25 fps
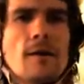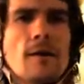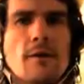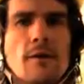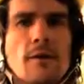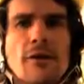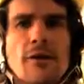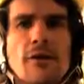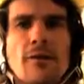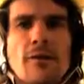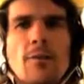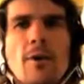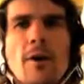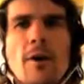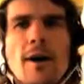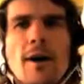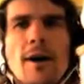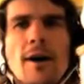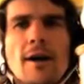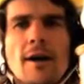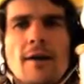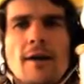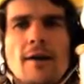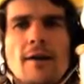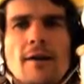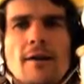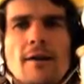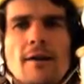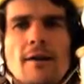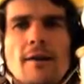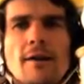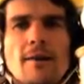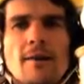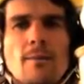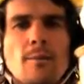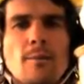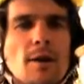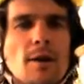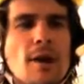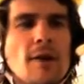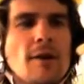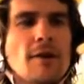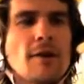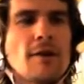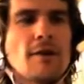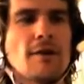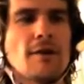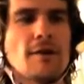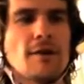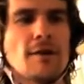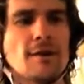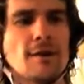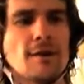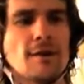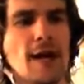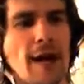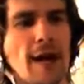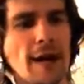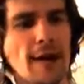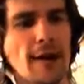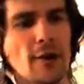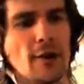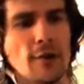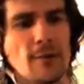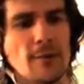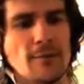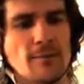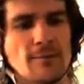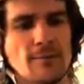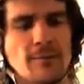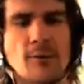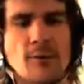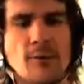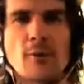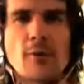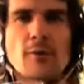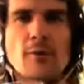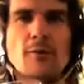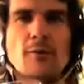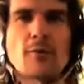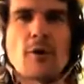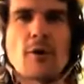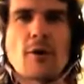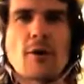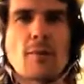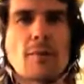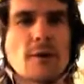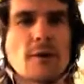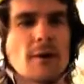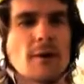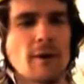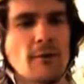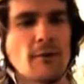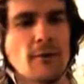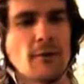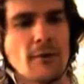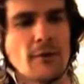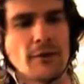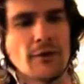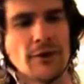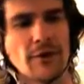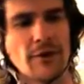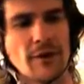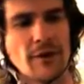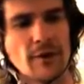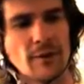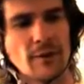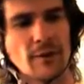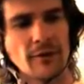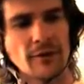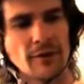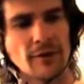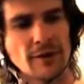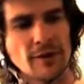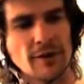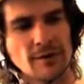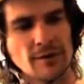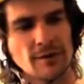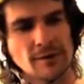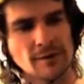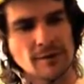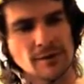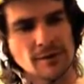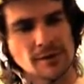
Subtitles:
this is my blended cantaloupe or rock melon if you're in the southern hemisphere.